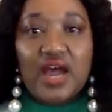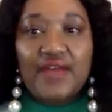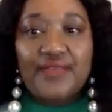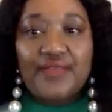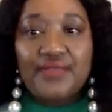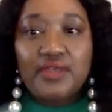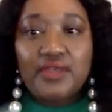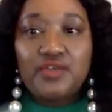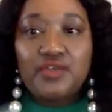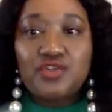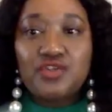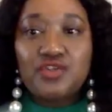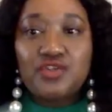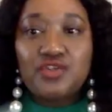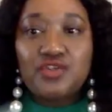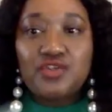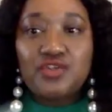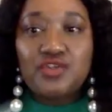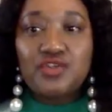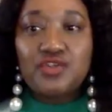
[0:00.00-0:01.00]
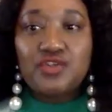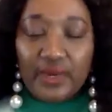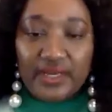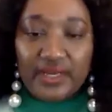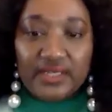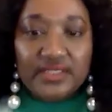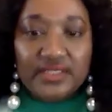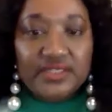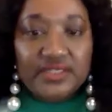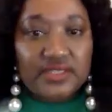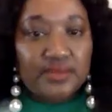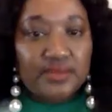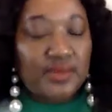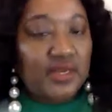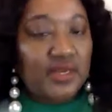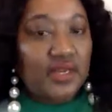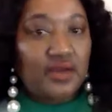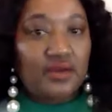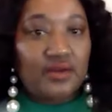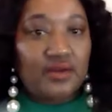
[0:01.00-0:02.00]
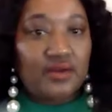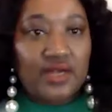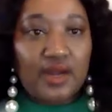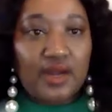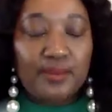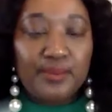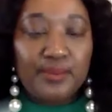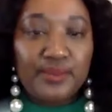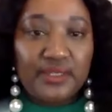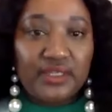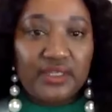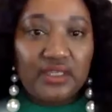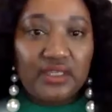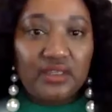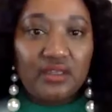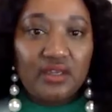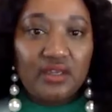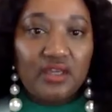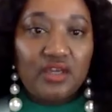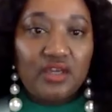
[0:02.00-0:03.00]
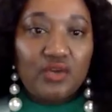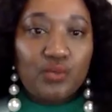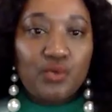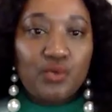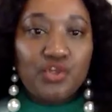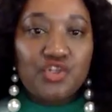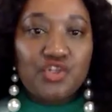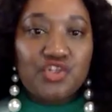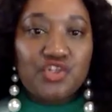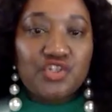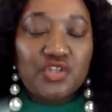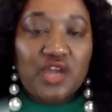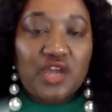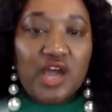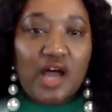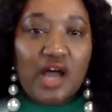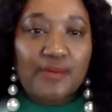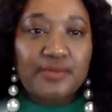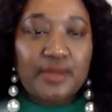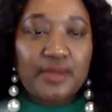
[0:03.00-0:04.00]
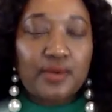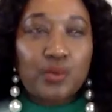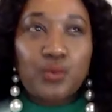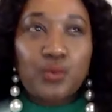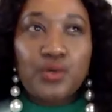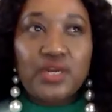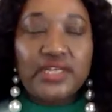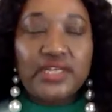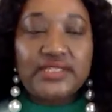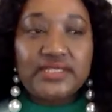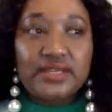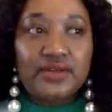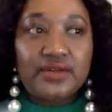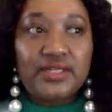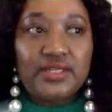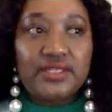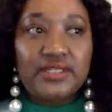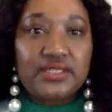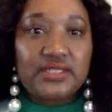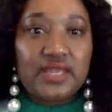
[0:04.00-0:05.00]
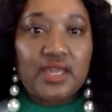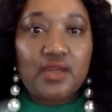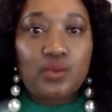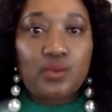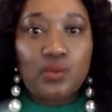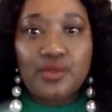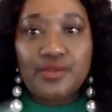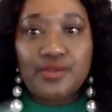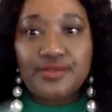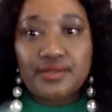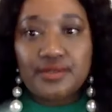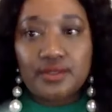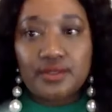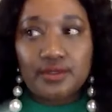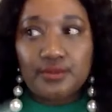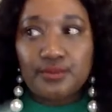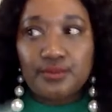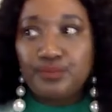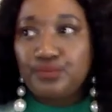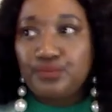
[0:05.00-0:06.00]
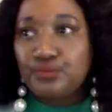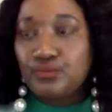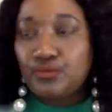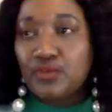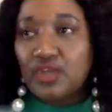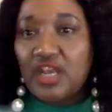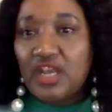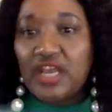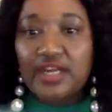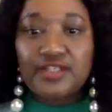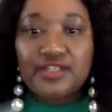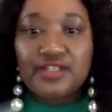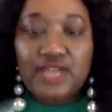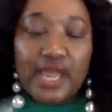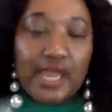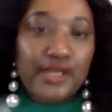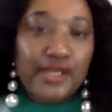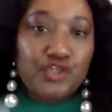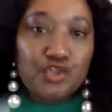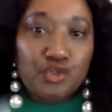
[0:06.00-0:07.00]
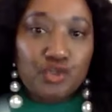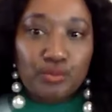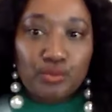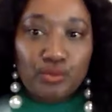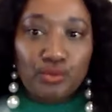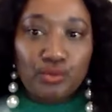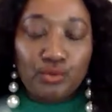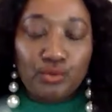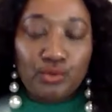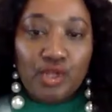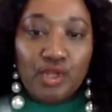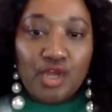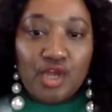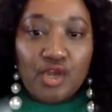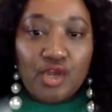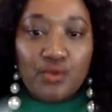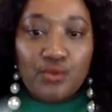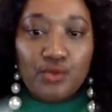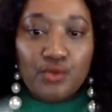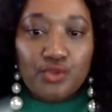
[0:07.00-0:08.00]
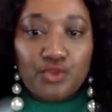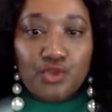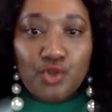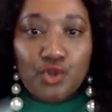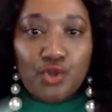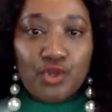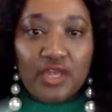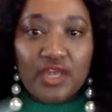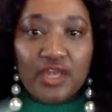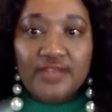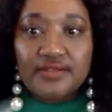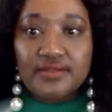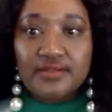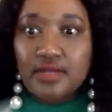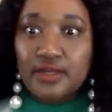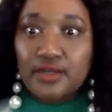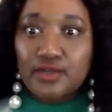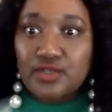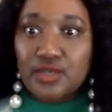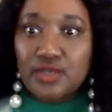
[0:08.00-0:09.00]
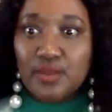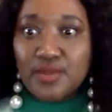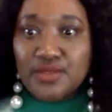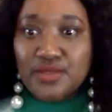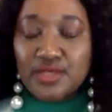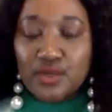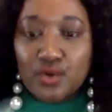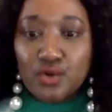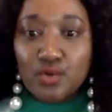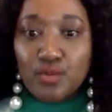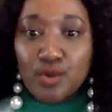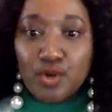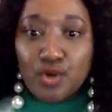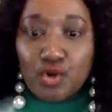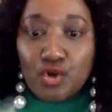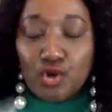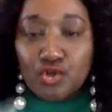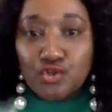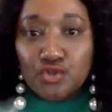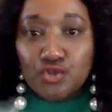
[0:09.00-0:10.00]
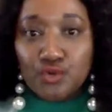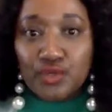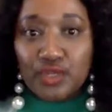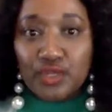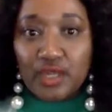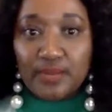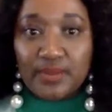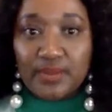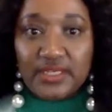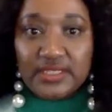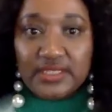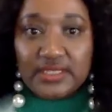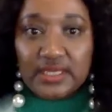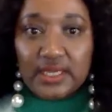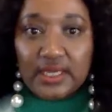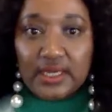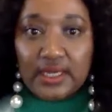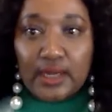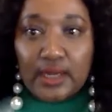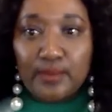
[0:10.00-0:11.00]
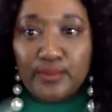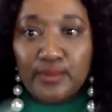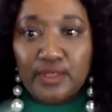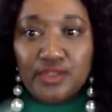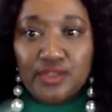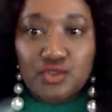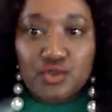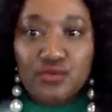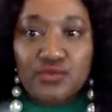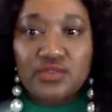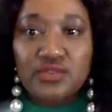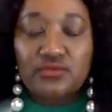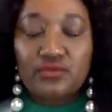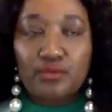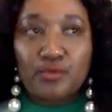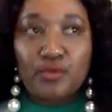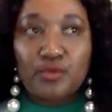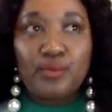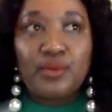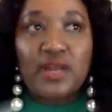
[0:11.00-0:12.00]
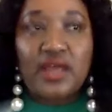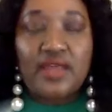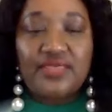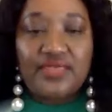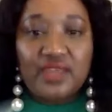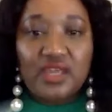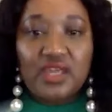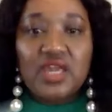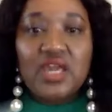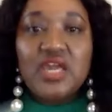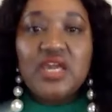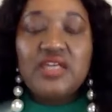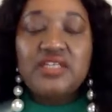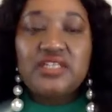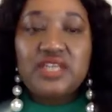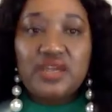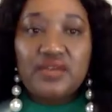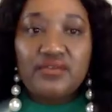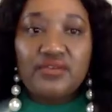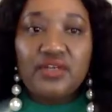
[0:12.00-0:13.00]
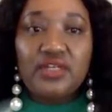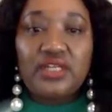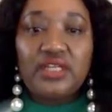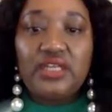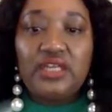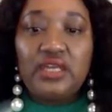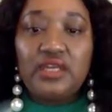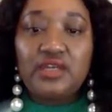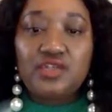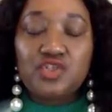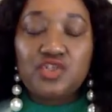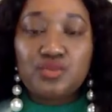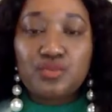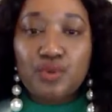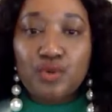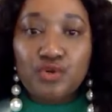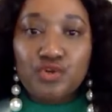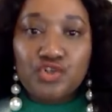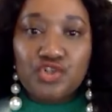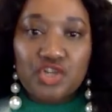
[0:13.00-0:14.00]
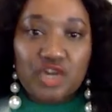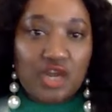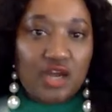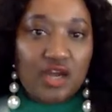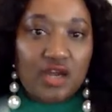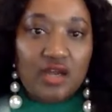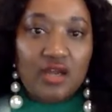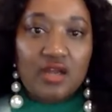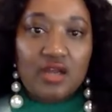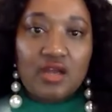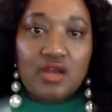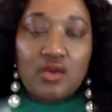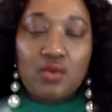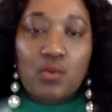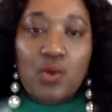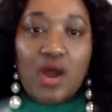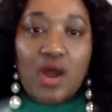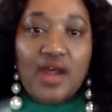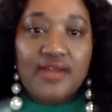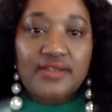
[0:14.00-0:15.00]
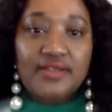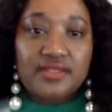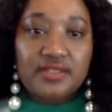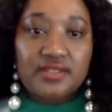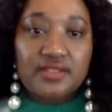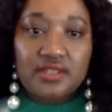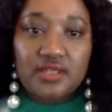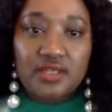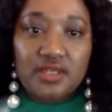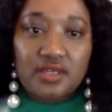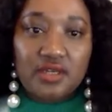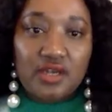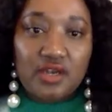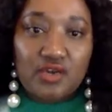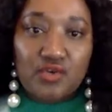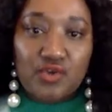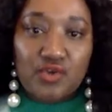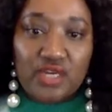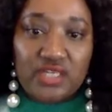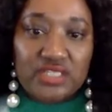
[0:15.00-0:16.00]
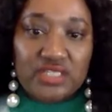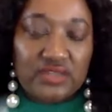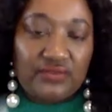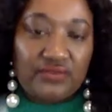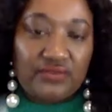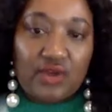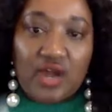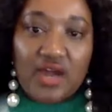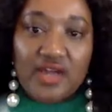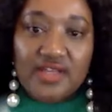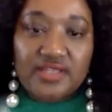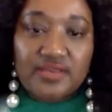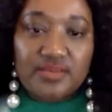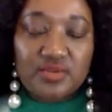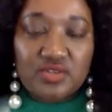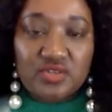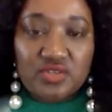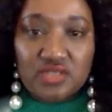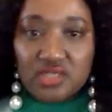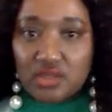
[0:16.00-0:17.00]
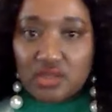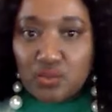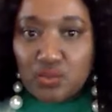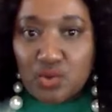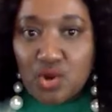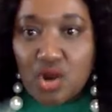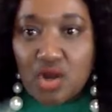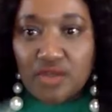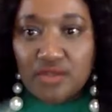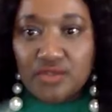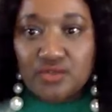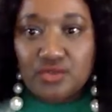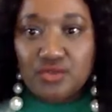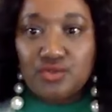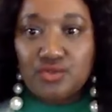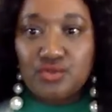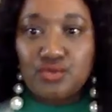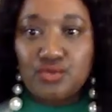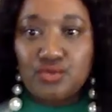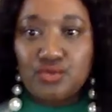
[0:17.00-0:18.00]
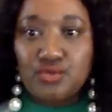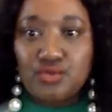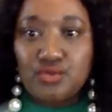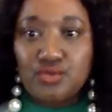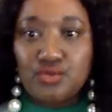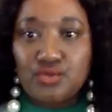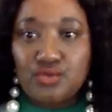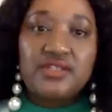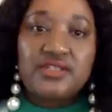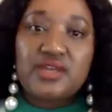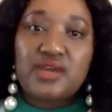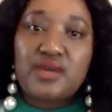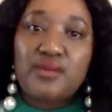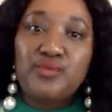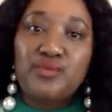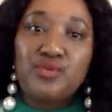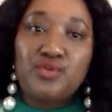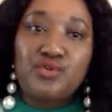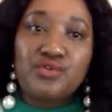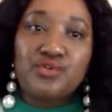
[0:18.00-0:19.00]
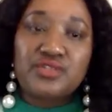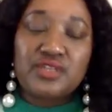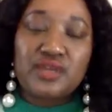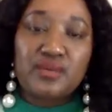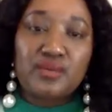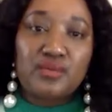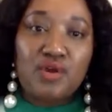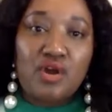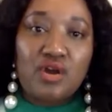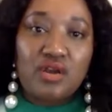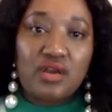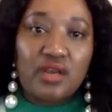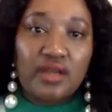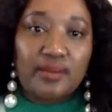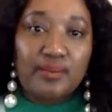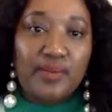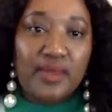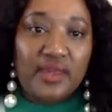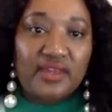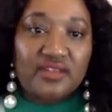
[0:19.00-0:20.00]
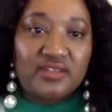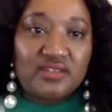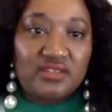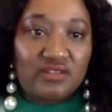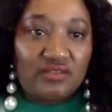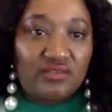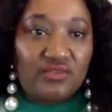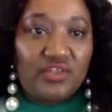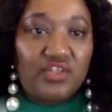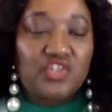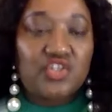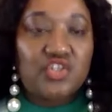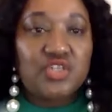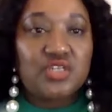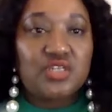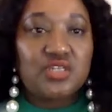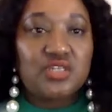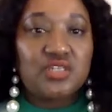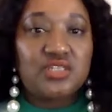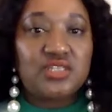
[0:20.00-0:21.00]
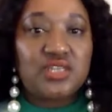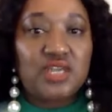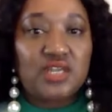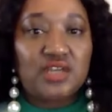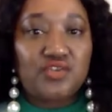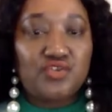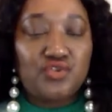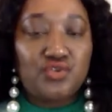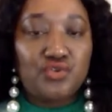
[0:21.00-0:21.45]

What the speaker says: I think just brought more awareness about our company, which helped. I wouldn't necessarily say it was a tangible return, as someone's like, oh my gosh, okay, please can I come get services from you? But I think definitely exposure wise, it did a great deal for us, because then we were asked to do some magazine features and